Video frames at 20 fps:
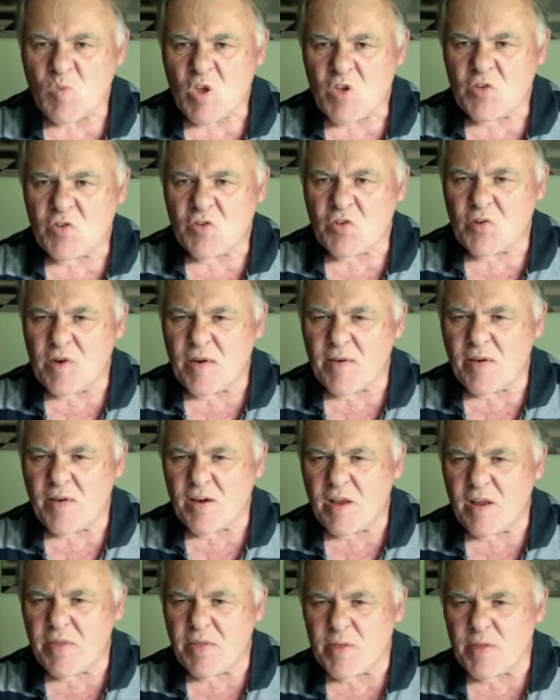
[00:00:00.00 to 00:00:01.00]
I
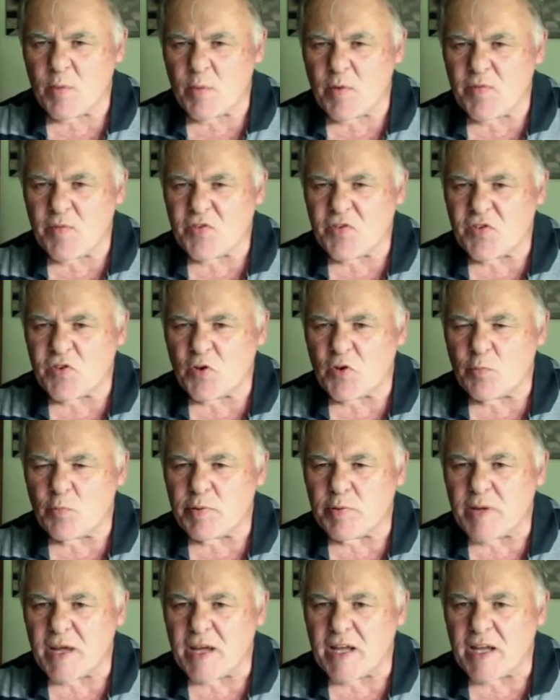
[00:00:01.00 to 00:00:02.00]
don't think we've still
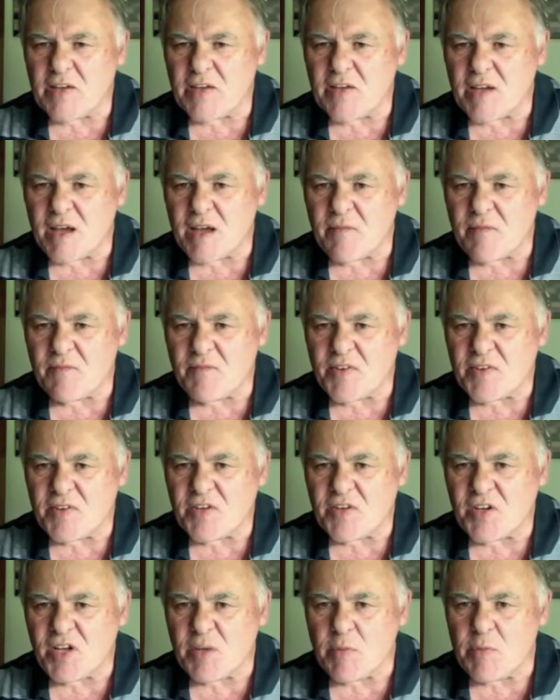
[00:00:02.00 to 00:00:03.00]
played
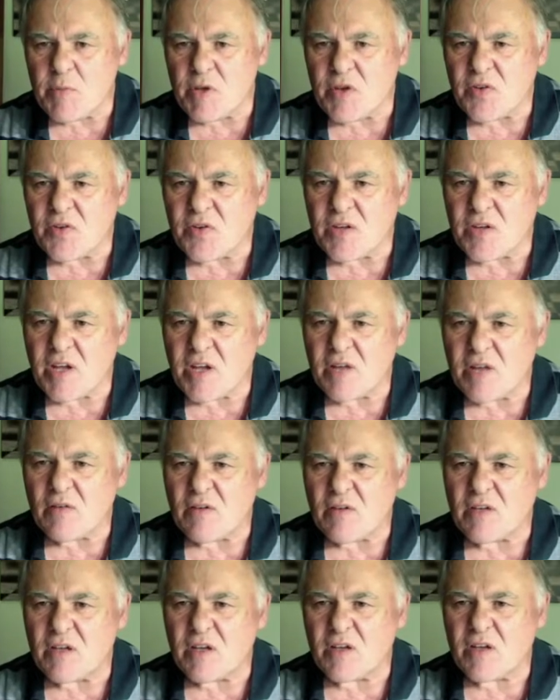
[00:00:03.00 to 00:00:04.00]
Vadim yet. I
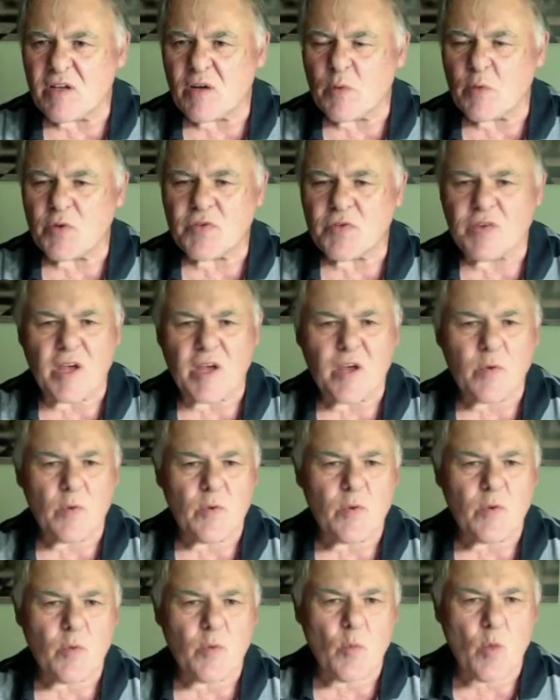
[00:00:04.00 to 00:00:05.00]
don't know what's going
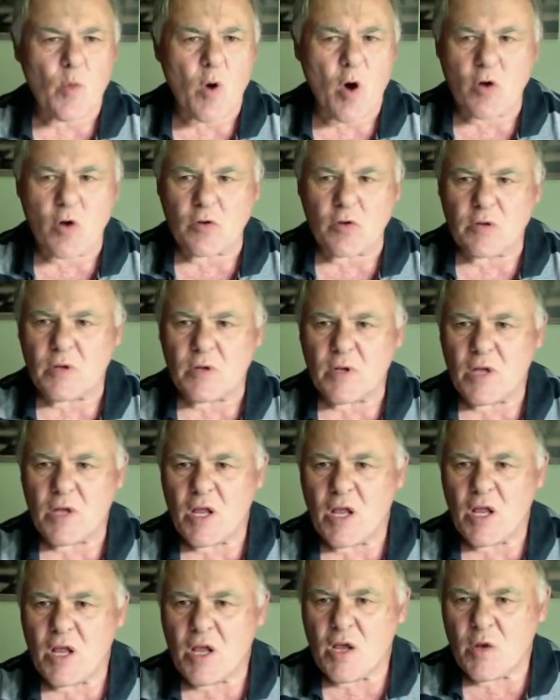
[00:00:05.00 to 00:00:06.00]
on.
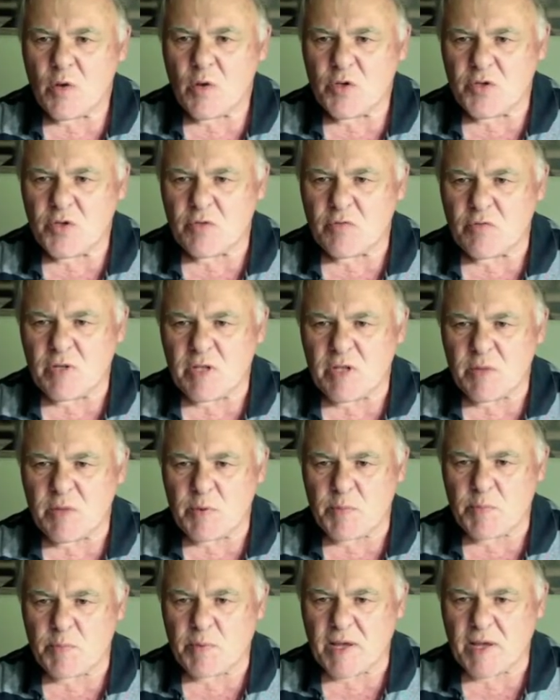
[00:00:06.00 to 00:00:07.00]
We should really be
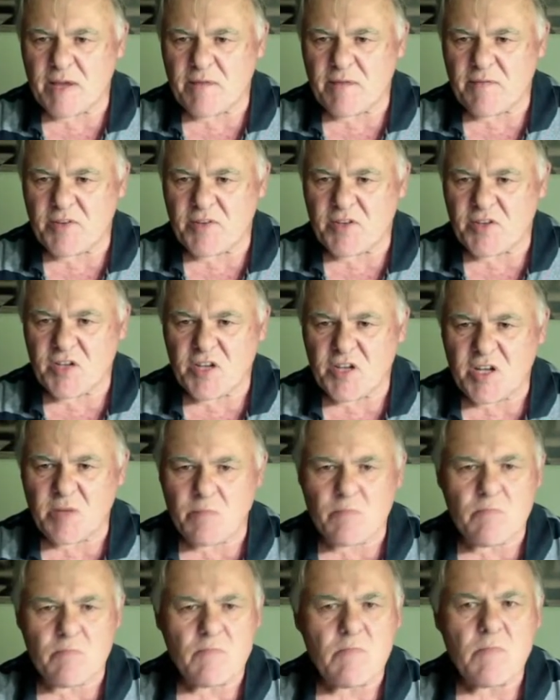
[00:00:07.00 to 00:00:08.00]
playing
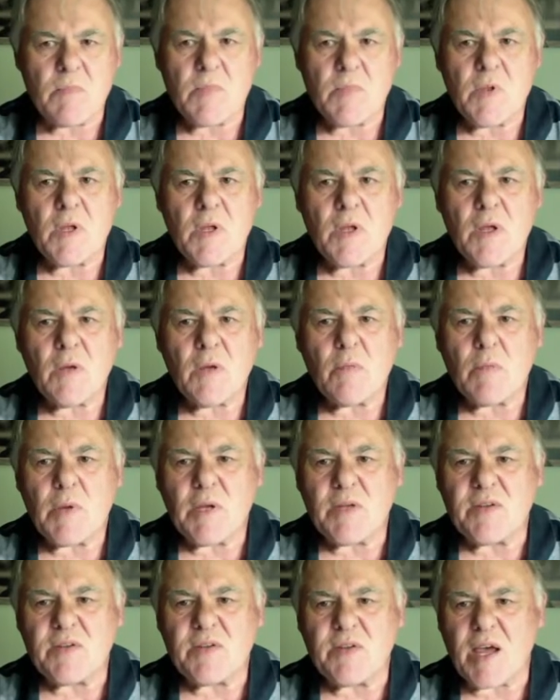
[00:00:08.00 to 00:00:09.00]
Vadim.
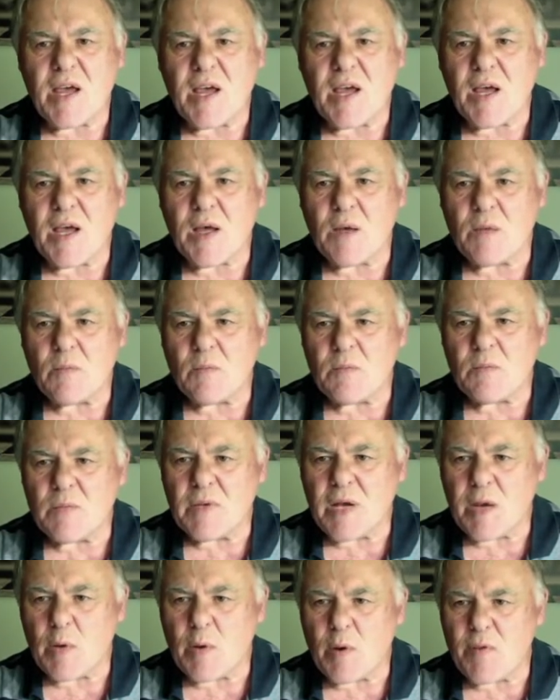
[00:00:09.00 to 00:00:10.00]
But
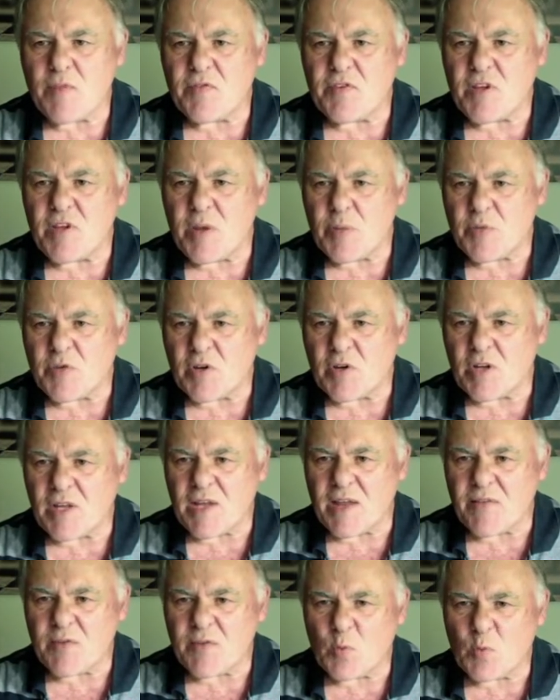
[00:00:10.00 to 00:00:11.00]
anyway, Vadim's got
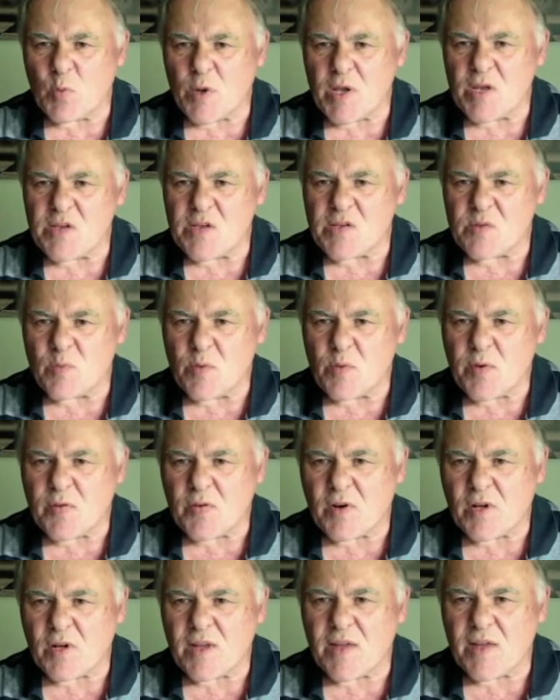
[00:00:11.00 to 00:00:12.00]
11 wins and we've
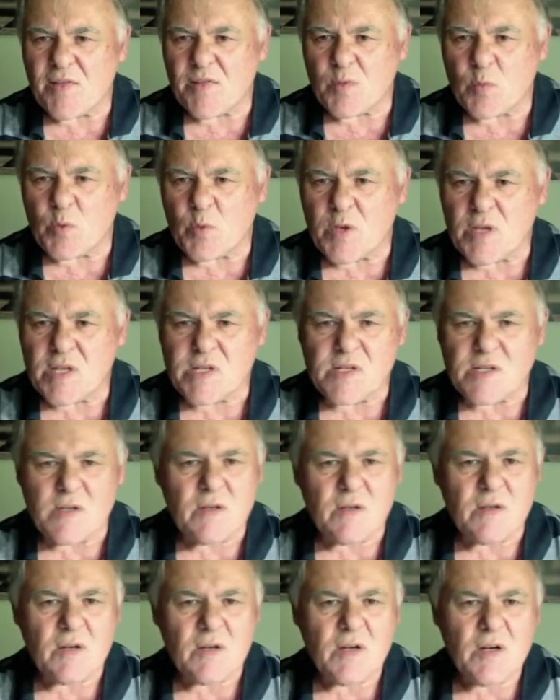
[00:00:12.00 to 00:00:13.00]
got 11 wins. And
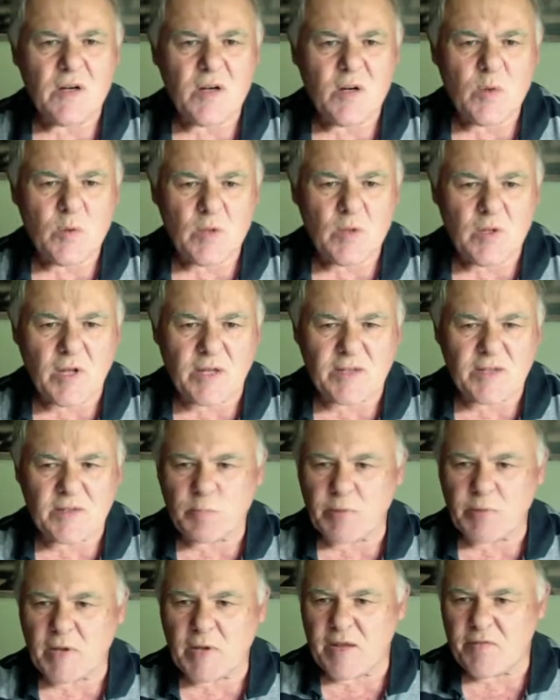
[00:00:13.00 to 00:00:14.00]
we'd like to
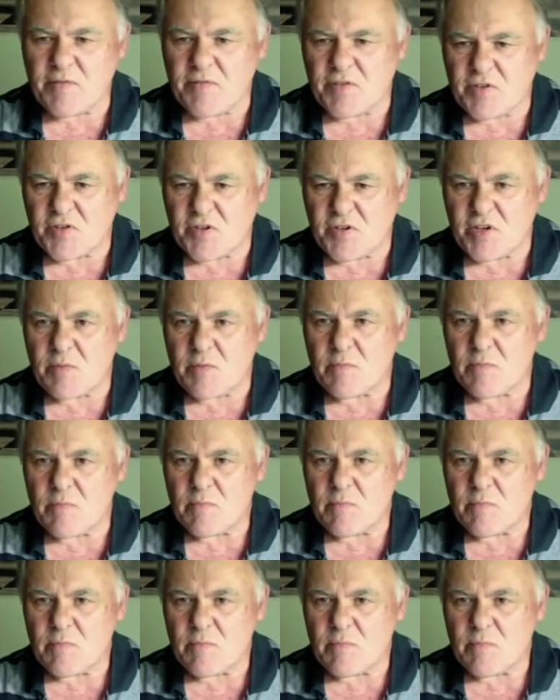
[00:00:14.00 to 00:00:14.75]
play Vadim.